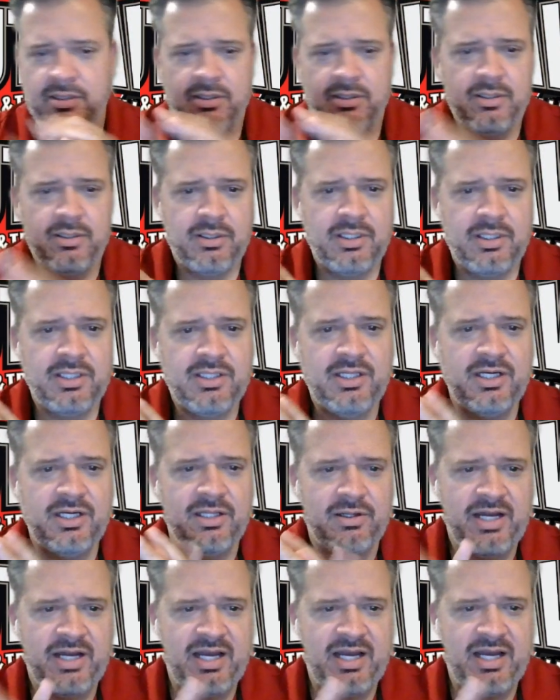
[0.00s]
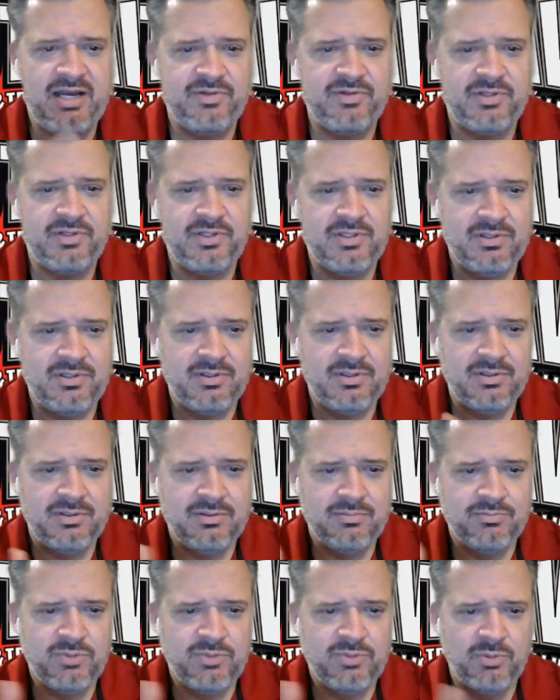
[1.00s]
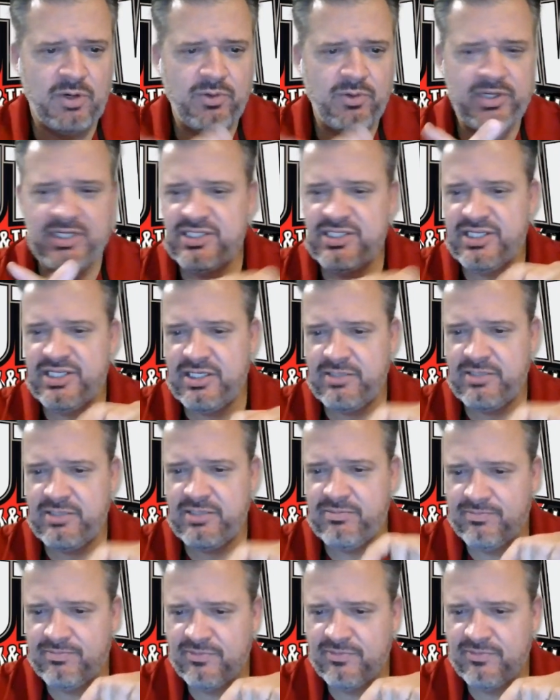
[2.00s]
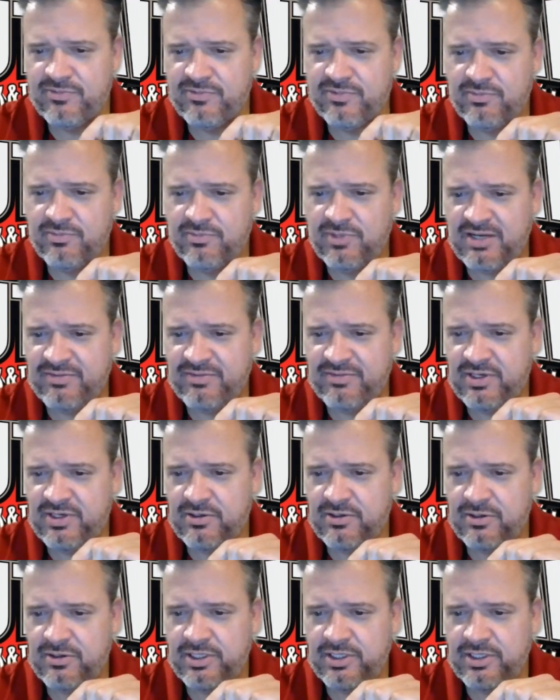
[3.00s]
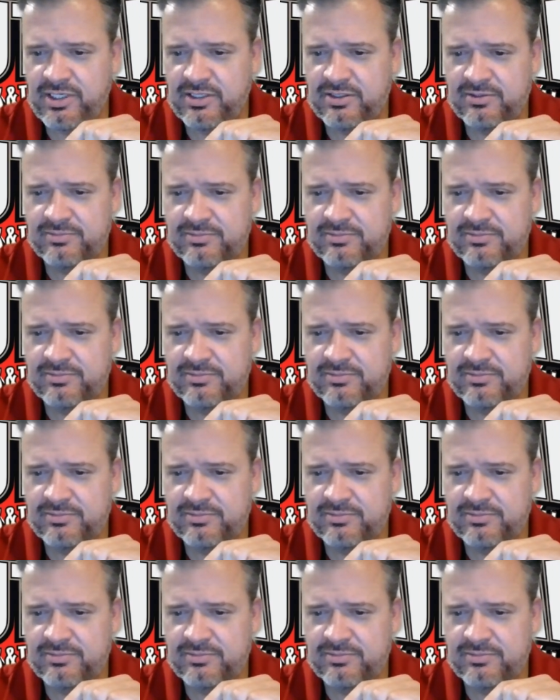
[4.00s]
Get the other half of the promoting team from Lufkin on here.